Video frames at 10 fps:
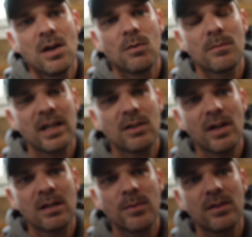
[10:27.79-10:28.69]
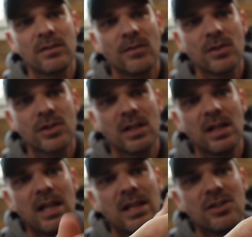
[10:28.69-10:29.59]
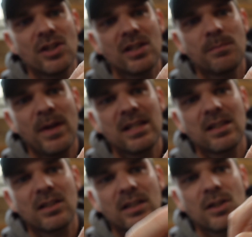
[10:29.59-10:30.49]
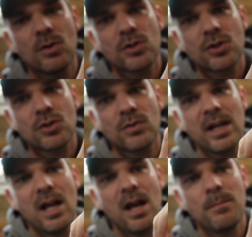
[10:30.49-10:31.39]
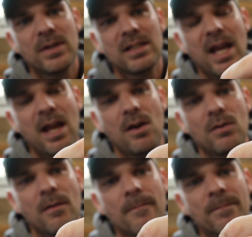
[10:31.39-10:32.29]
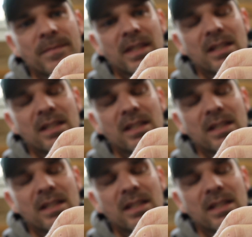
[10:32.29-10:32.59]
Where my Crank Brother version, it just basically goes straight up and down.